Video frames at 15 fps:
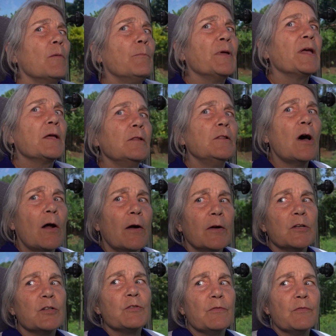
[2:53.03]
big,
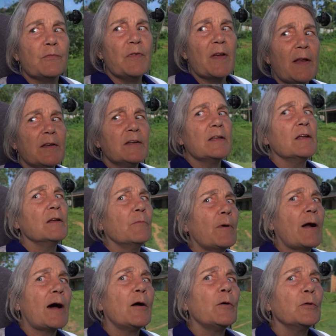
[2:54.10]
large vending
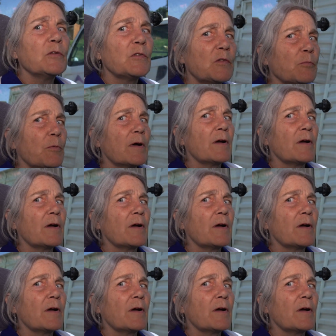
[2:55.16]
routes